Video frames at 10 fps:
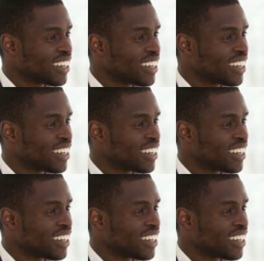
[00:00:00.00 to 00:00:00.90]

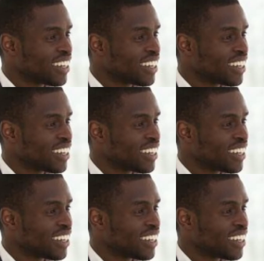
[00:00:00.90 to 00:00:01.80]

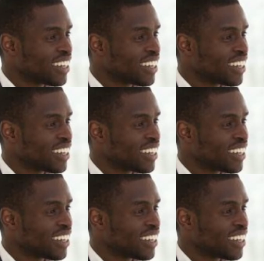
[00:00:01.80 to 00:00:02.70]

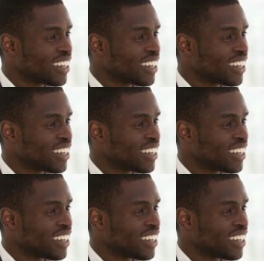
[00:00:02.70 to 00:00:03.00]
[no speech]